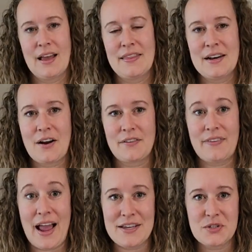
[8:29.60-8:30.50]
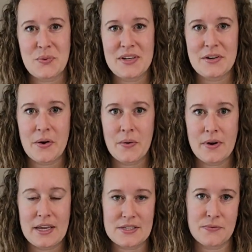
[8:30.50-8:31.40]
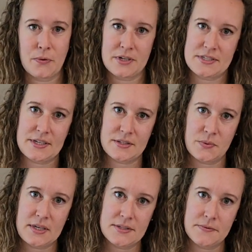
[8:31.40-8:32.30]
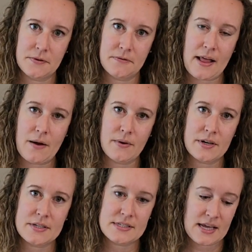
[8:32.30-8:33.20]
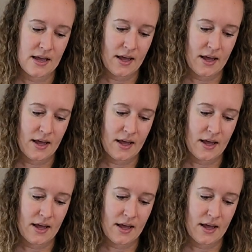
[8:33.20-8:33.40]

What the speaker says: And then our last window is 4 to 6 weeks for flowers.